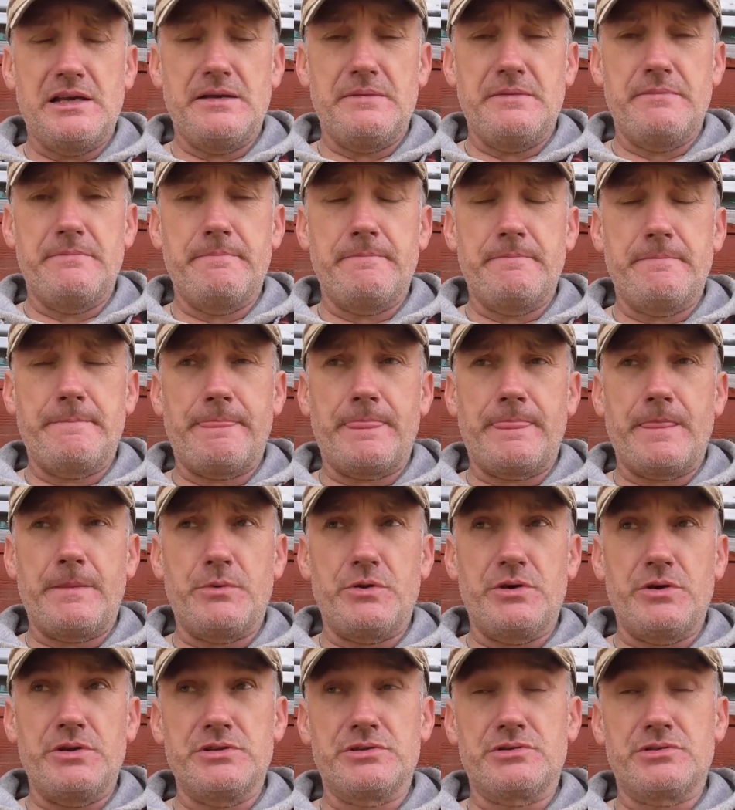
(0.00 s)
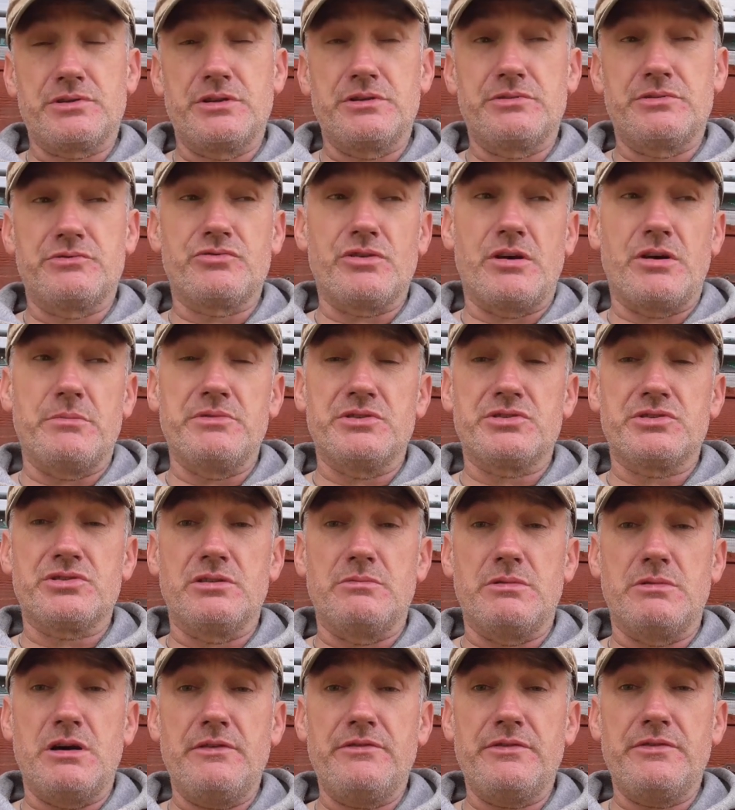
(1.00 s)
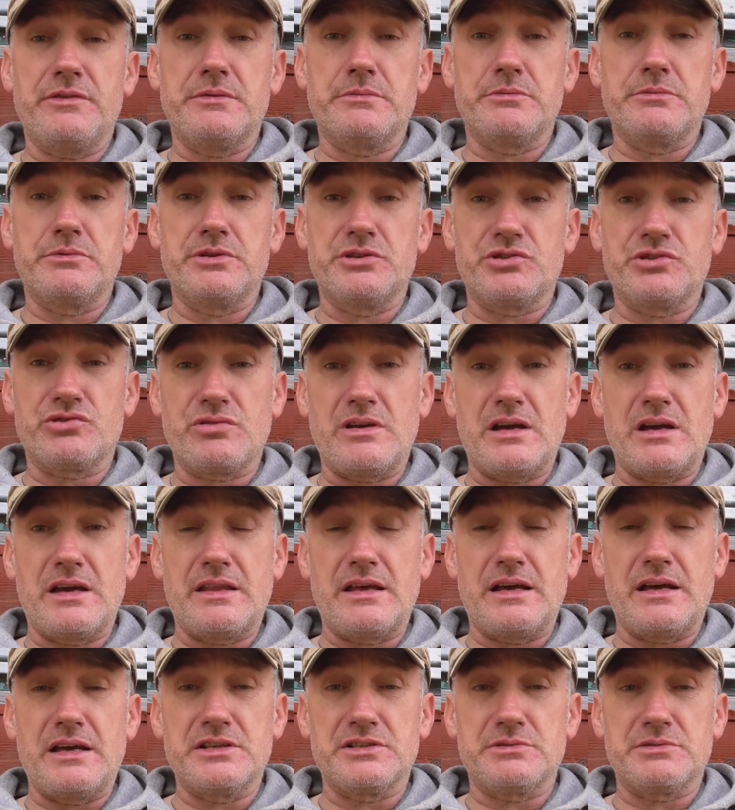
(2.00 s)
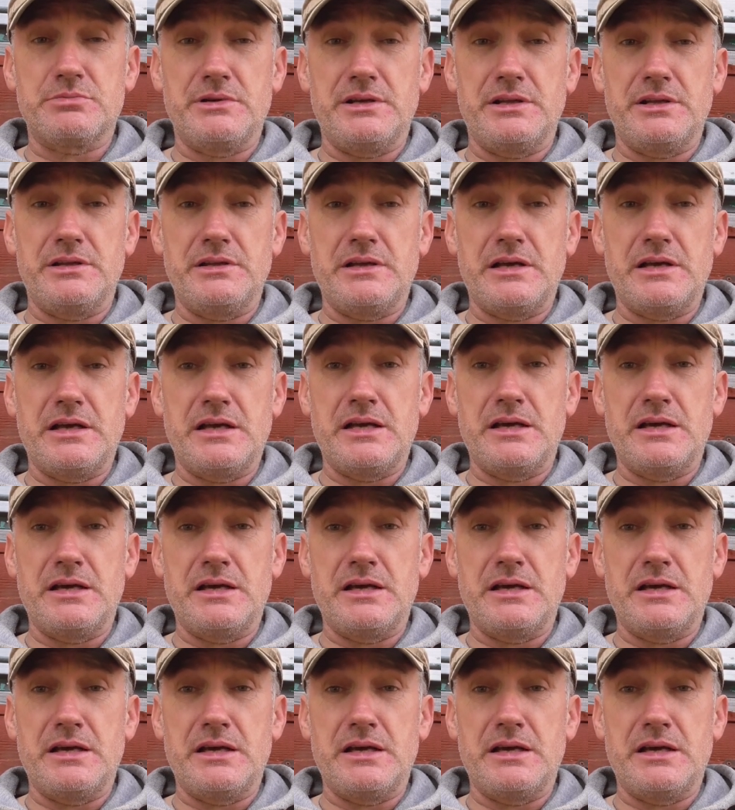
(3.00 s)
Um, but he's going to drop me some off, and I'm going to try that as well.